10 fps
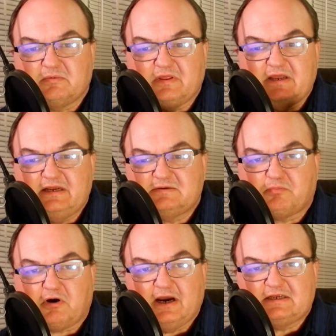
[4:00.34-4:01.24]
of these
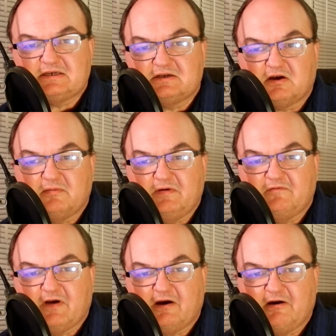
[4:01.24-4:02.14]
prices are going to be
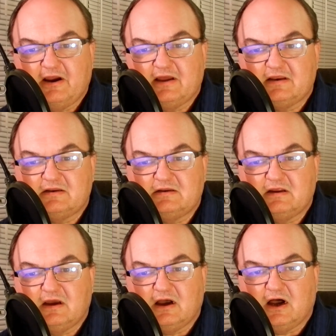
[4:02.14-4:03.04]
varying
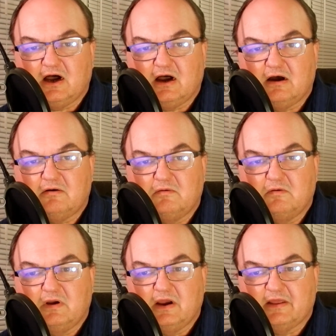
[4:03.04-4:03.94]

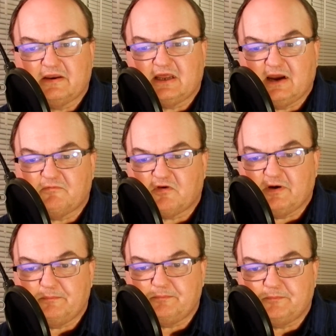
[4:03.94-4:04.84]
in the time
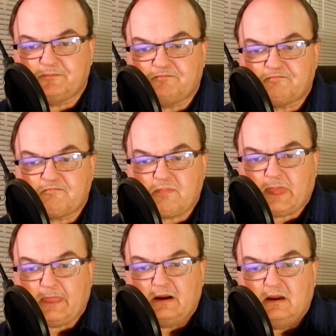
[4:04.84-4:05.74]
frame.
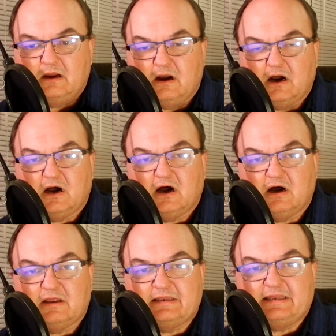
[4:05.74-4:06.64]

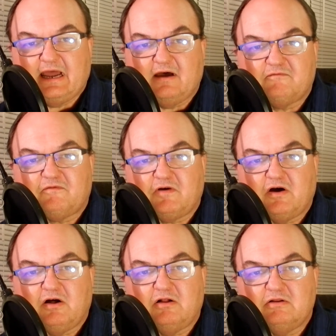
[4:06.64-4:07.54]

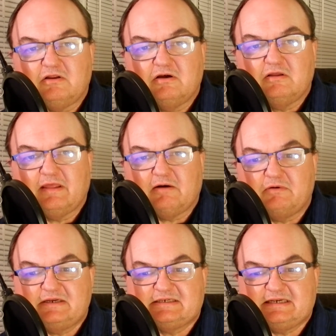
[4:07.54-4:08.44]
Downfall that
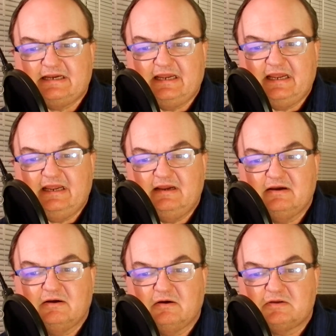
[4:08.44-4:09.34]
we see
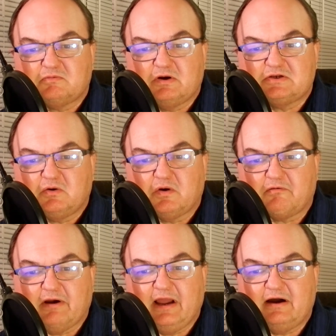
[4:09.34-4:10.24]
is what's going
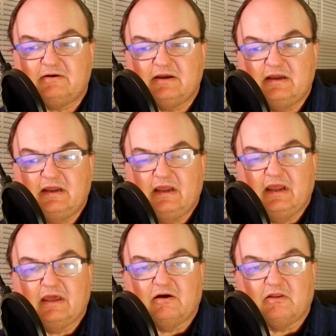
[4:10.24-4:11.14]
around.
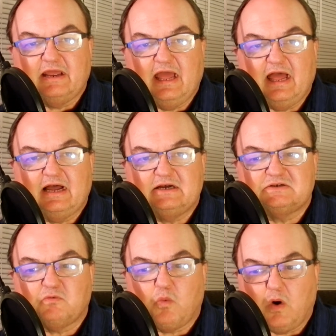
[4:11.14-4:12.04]
It only has
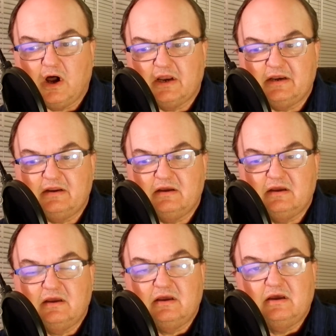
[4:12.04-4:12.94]
one
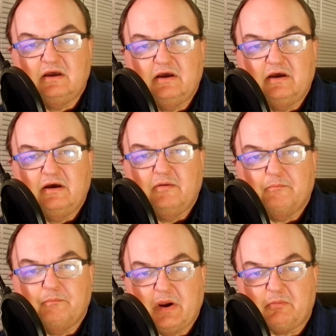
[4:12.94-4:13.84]

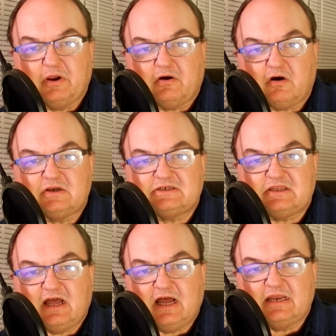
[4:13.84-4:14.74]
memory card
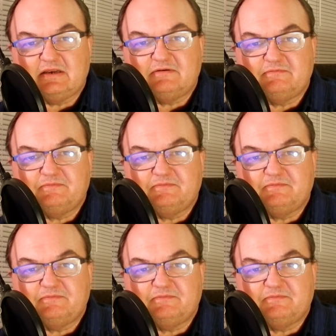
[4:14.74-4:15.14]
slot,